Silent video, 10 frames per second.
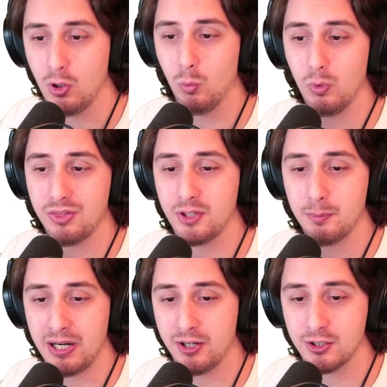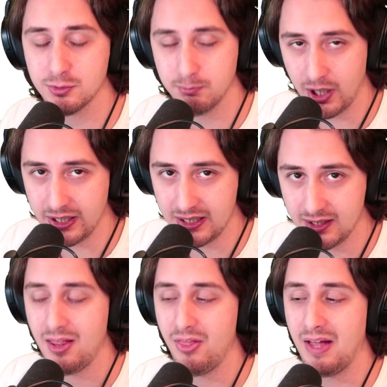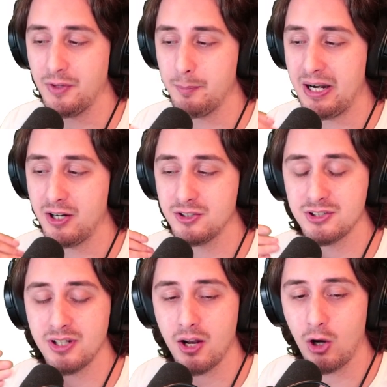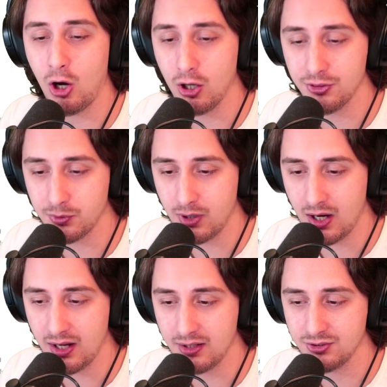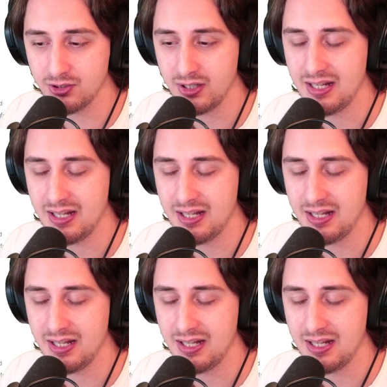with their parents' money that their parents did not authorize,